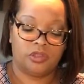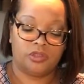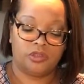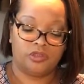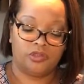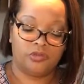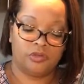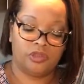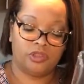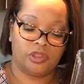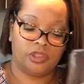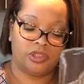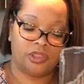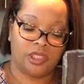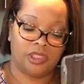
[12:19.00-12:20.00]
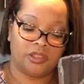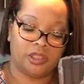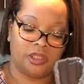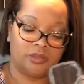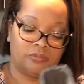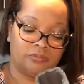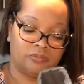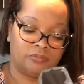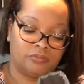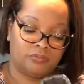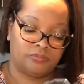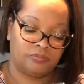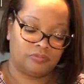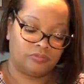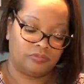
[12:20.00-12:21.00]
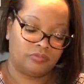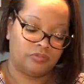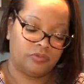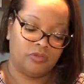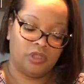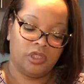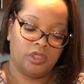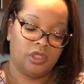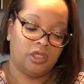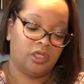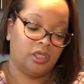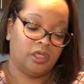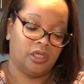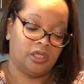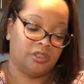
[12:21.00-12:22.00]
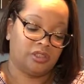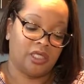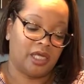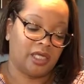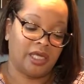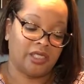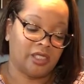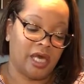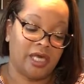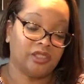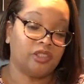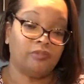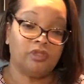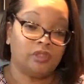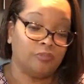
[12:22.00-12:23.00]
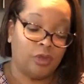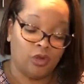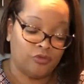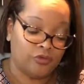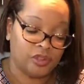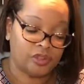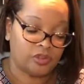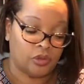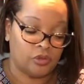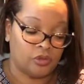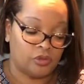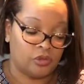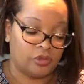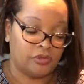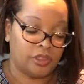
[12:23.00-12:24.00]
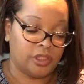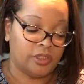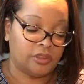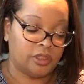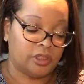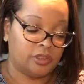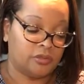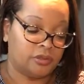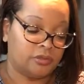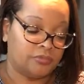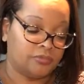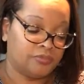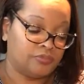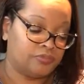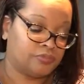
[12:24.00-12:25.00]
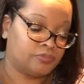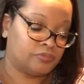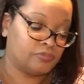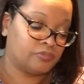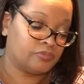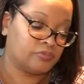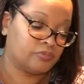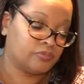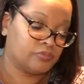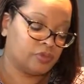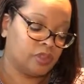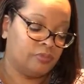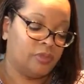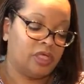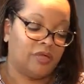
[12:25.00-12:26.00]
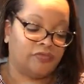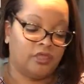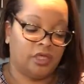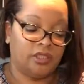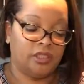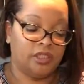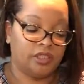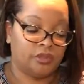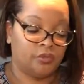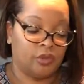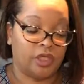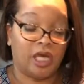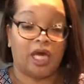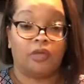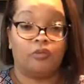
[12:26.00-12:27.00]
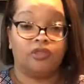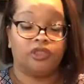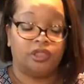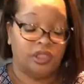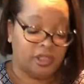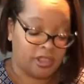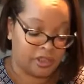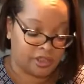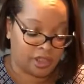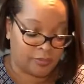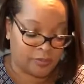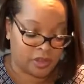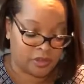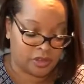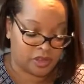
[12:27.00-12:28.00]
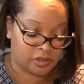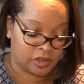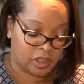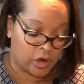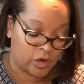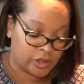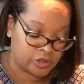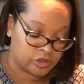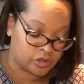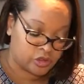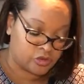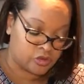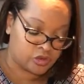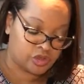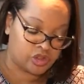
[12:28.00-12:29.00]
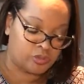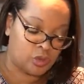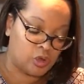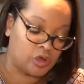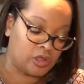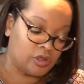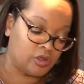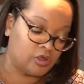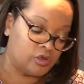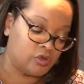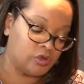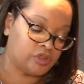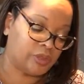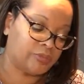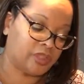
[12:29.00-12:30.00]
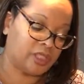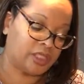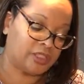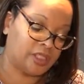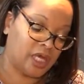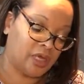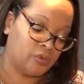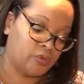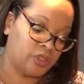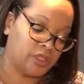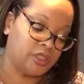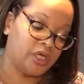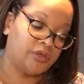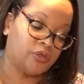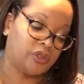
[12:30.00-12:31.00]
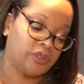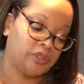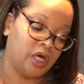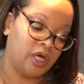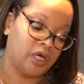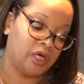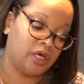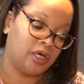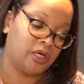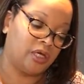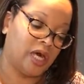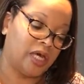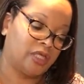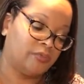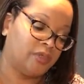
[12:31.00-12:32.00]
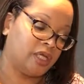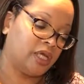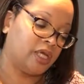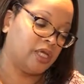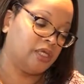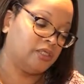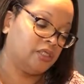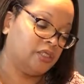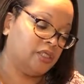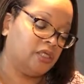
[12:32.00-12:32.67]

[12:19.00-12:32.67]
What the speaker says: Just do it just like that. And it's not like it has to be a perfect circle or anything. But I've done this when I was needing something larger or smaller or something like that with another item that I had.